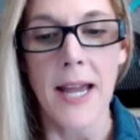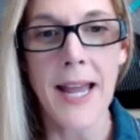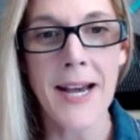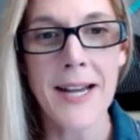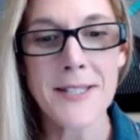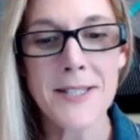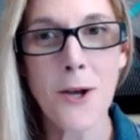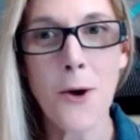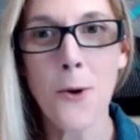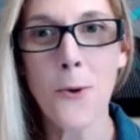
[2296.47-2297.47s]
And
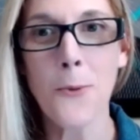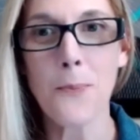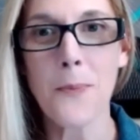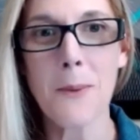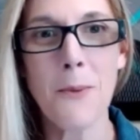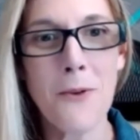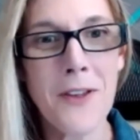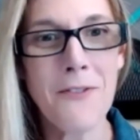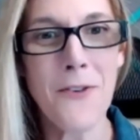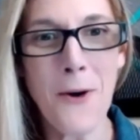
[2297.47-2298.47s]
so
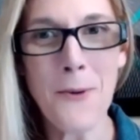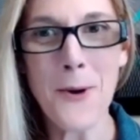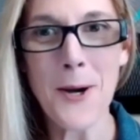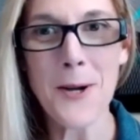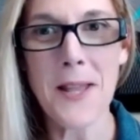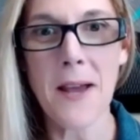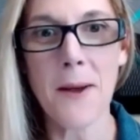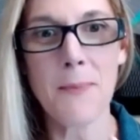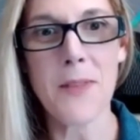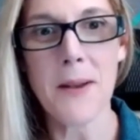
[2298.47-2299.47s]
moving forward,
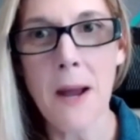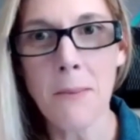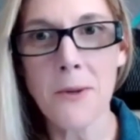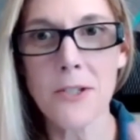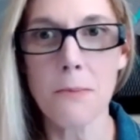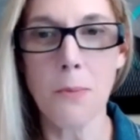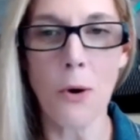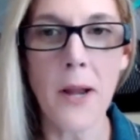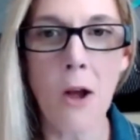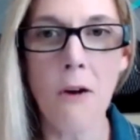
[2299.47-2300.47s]
the, the numbers are
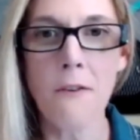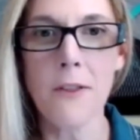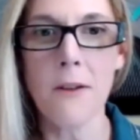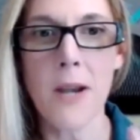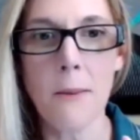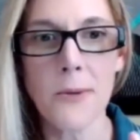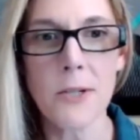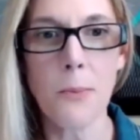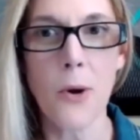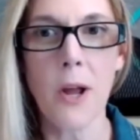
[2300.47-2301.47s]
porting over, the numbers
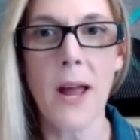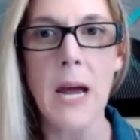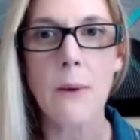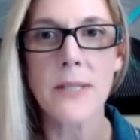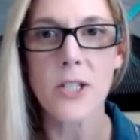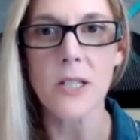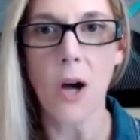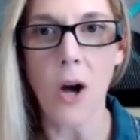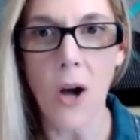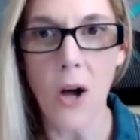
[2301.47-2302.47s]
are porting, and I was just
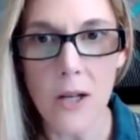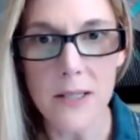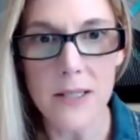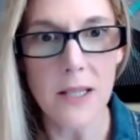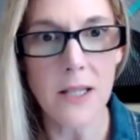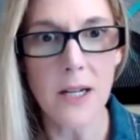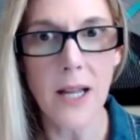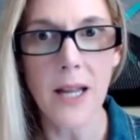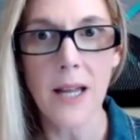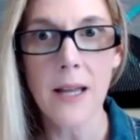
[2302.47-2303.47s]
called to
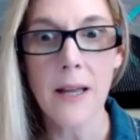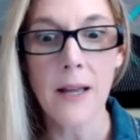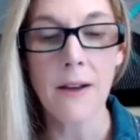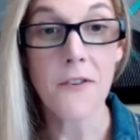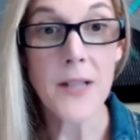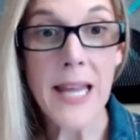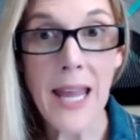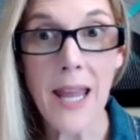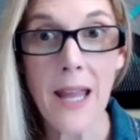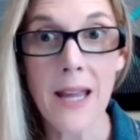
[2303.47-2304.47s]
look for
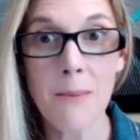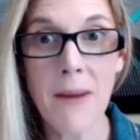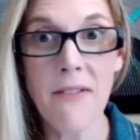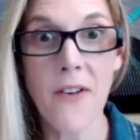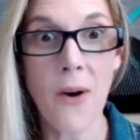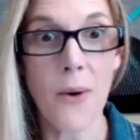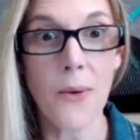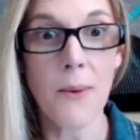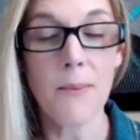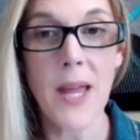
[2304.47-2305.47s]
Lee in my
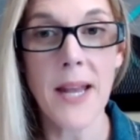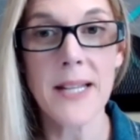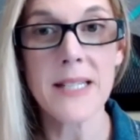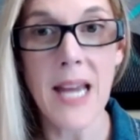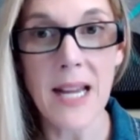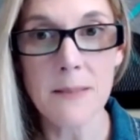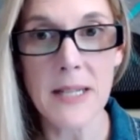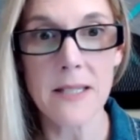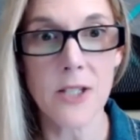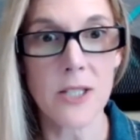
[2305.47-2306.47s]
phone and his text
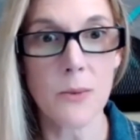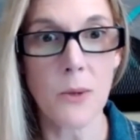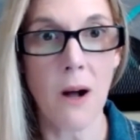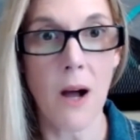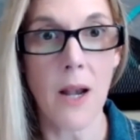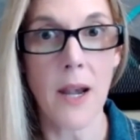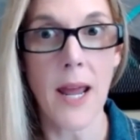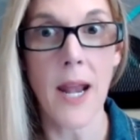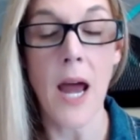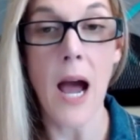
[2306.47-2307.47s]
messages were gone.
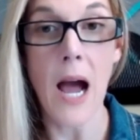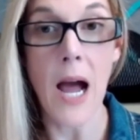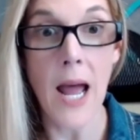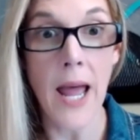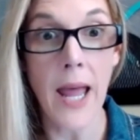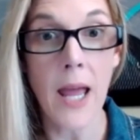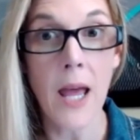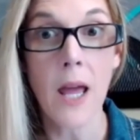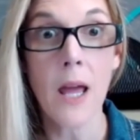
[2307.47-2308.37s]
And I